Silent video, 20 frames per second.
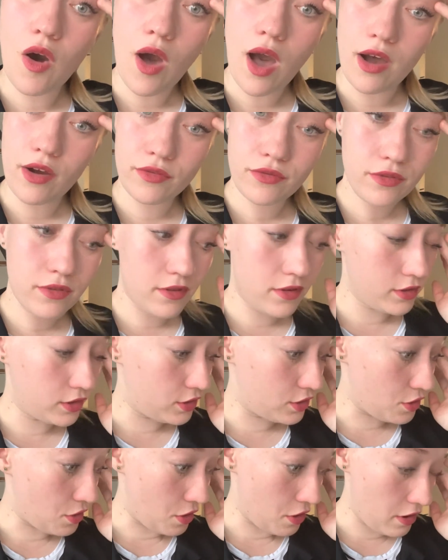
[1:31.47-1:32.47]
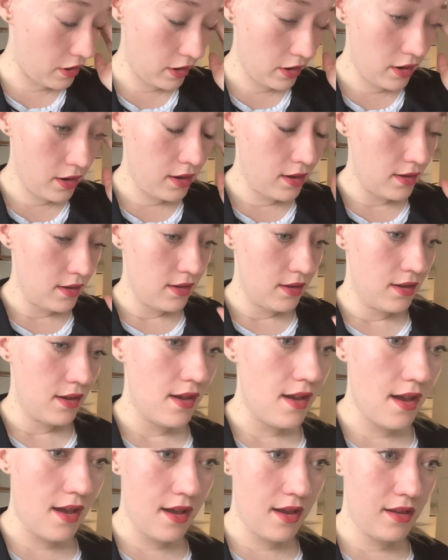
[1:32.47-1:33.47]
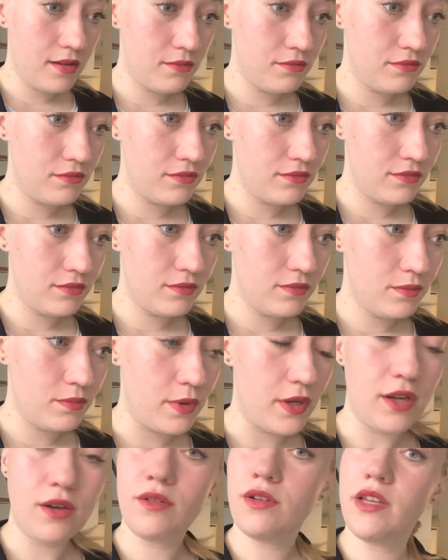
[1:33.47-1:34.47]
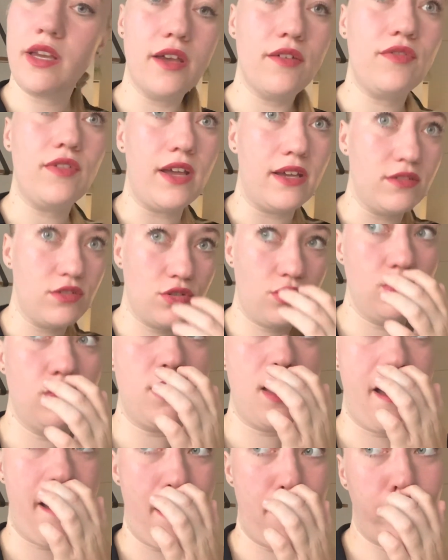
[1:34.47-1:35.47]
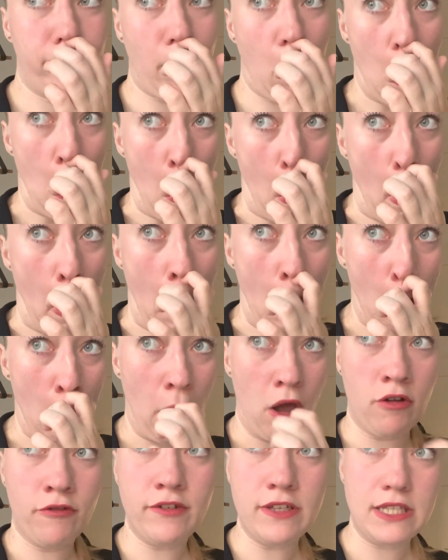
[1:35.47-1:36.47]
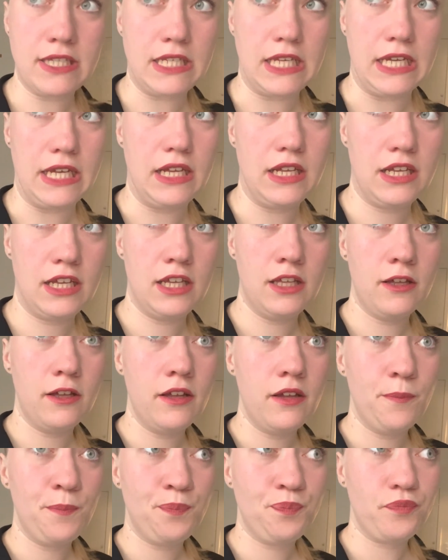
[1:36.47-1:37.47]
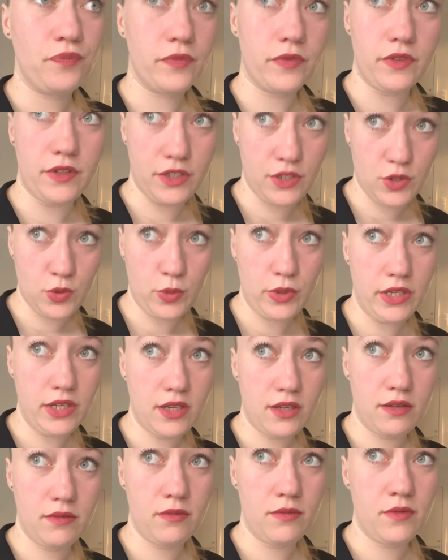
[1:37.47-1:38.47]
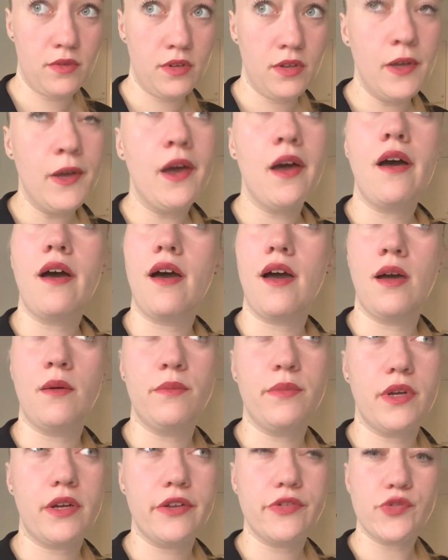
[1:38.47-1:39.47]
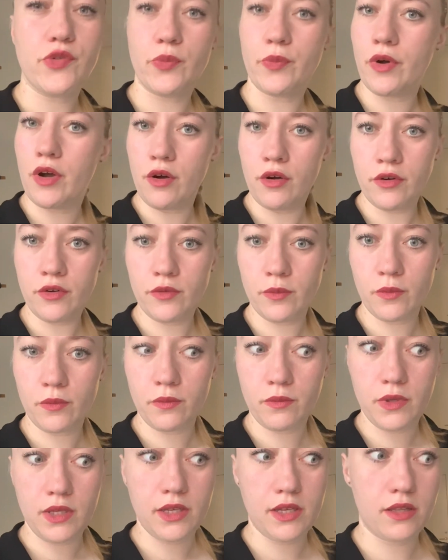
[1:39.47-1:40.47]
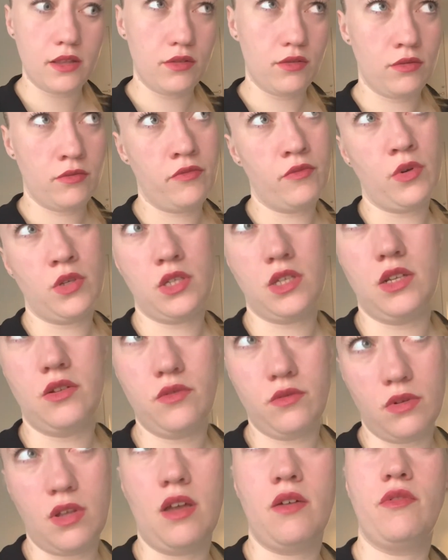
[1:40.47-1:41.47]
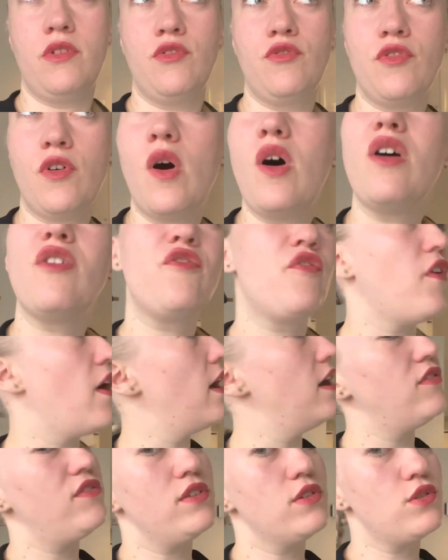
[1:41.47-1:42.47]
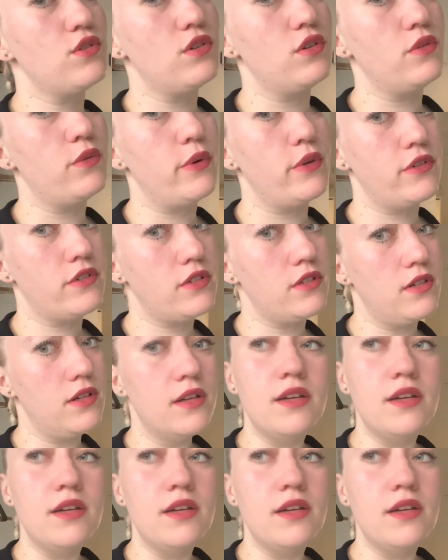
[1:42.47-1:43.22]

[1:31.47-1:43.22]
out the door. Um, but I only have like two and a half office day this week. Um, because tomorrow me and was it are we four or five and so so